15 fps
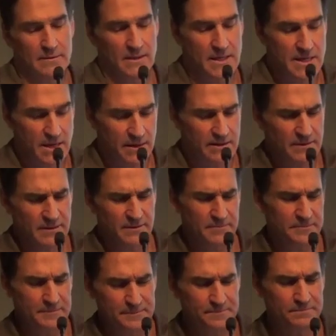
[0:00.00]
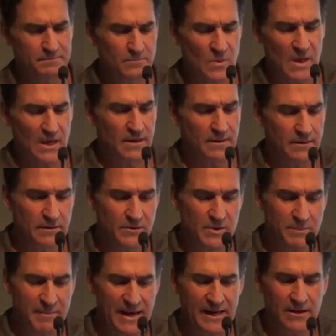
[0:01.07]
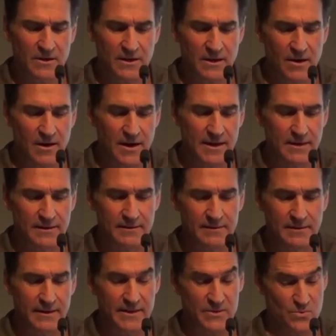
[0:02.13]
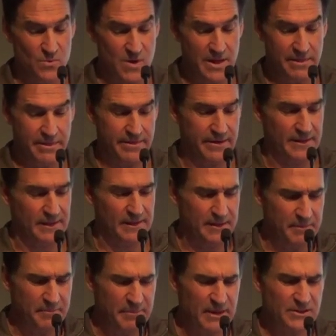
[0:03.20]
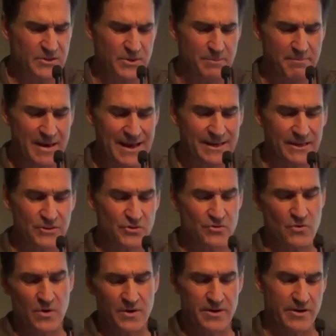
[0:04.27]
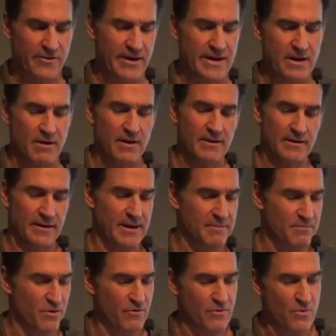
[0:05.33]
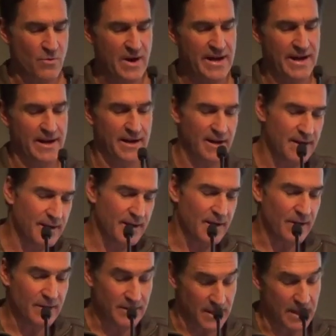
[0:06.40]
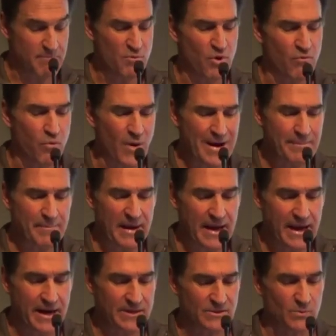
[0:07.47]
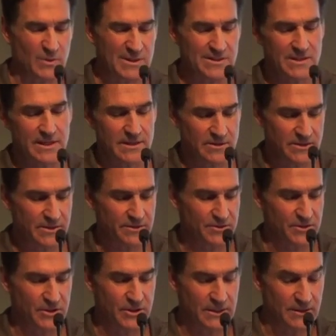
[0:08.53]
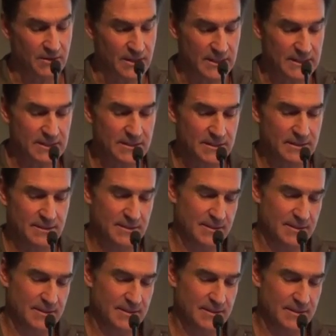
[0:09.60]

Another, to make good art is one thing, but to make extraordinary art and move away and move way past what is considered good art.